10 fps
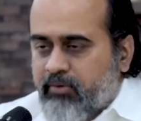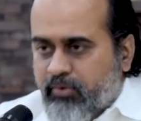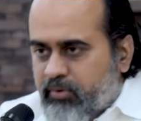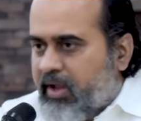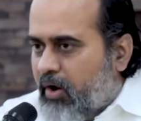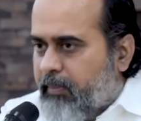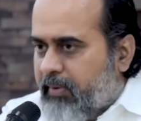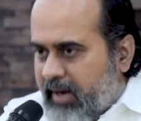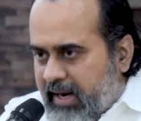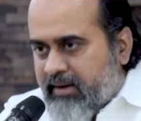Do they
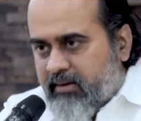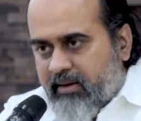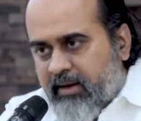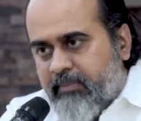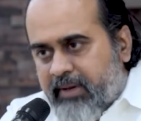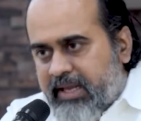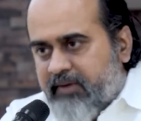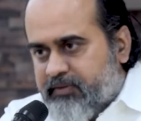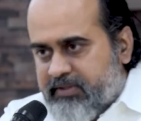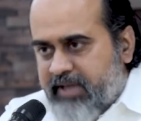operate in beliefs?